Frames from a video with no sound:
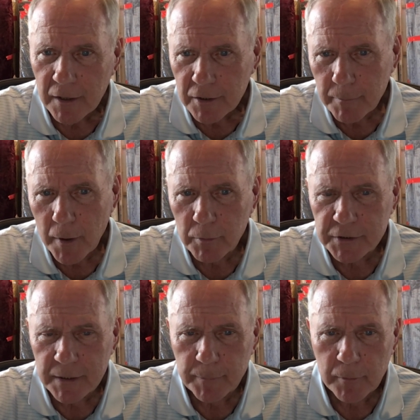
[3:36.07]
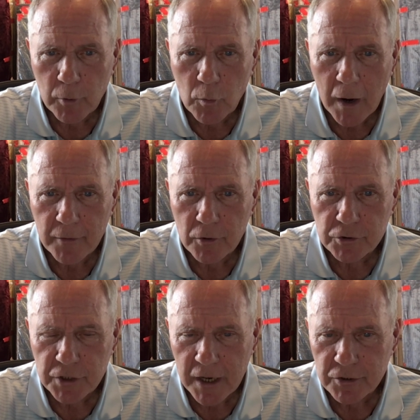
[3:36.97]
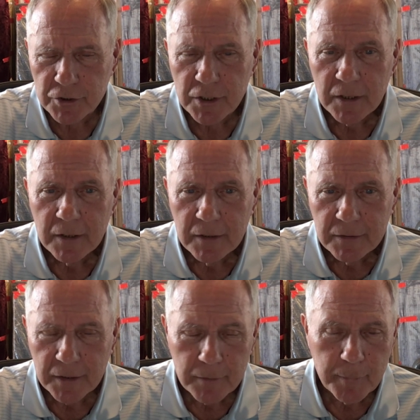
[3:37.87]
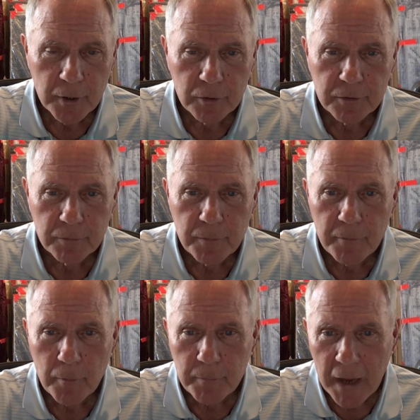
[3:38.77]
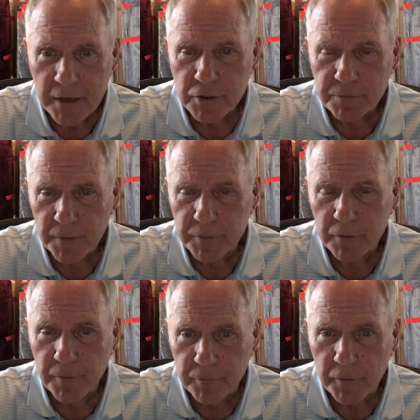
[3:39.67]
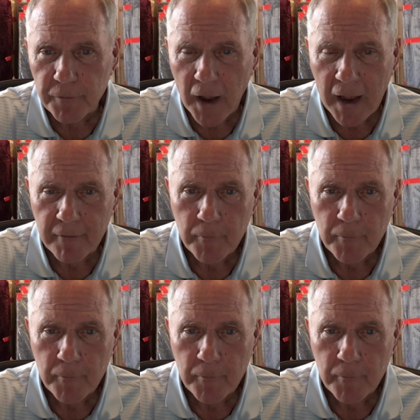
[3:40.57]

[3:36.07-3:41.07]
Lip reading: The bill would simply require those changes in the bill from ages 50 to 55.